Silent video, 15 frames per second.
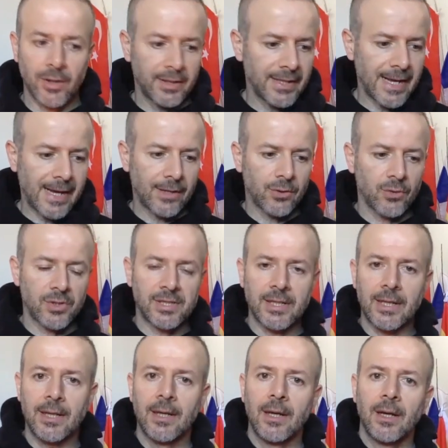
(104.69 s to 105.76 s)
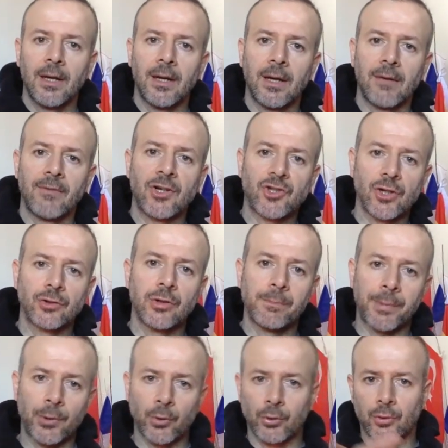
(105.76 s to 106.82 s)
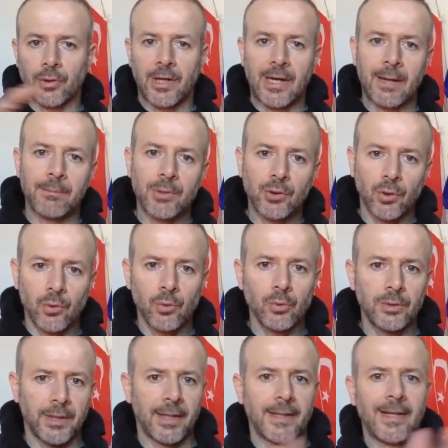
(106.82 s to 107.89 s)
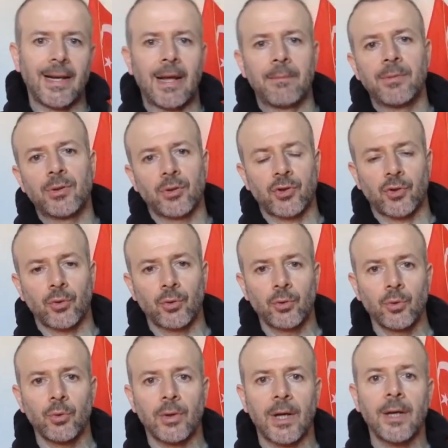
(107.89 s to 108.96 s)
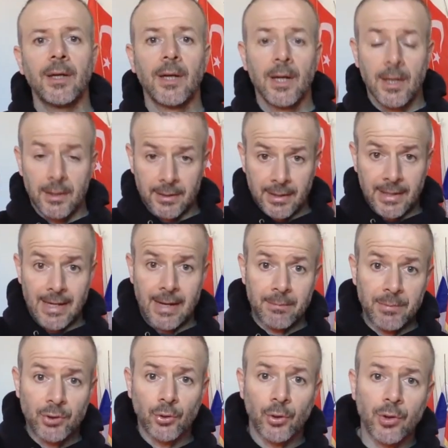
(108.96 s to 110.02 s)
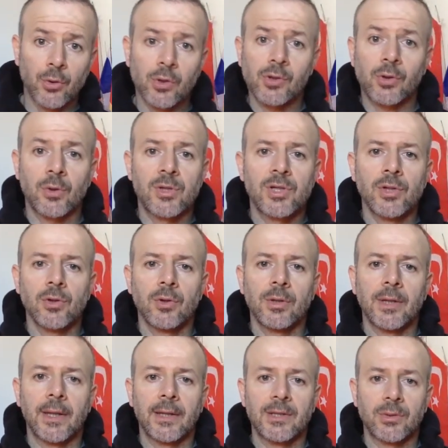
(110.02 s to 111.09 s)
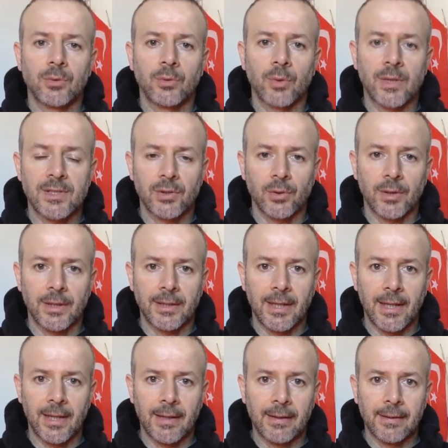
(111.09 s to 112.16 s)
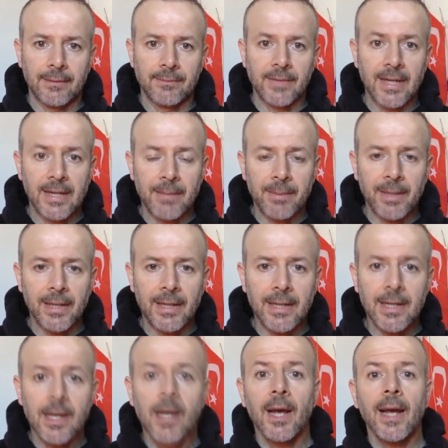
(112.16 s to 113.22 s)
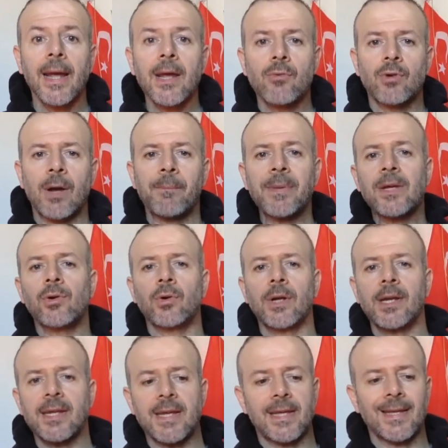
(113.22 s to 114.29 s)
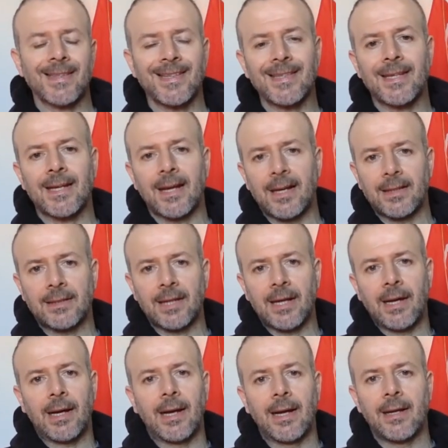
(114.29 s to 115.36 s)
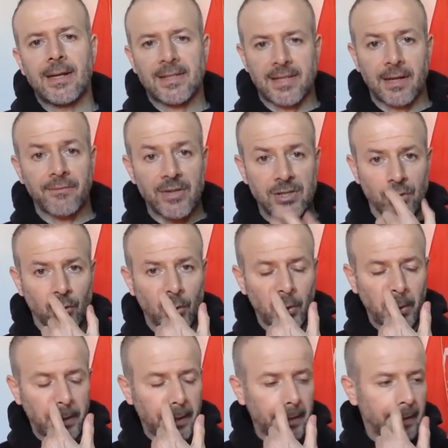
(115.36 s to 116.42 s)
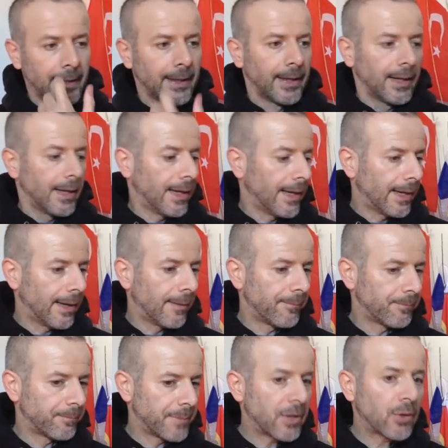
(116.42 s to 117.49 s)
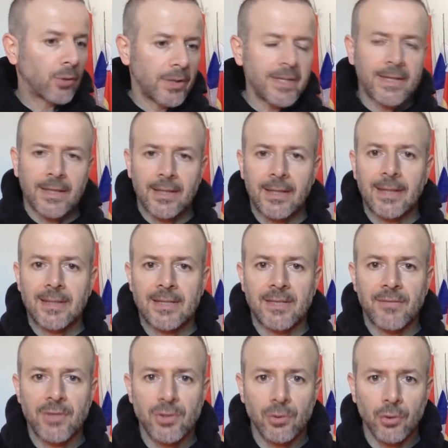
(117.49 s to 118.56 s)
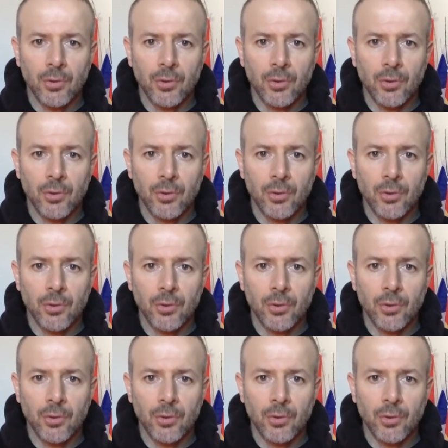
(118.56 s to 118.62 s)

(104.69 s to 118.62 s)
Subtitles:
So thanks to diagnosis, you have either care or, let's say, skin or restructuring or restoring hair. We also have a small niche on color service.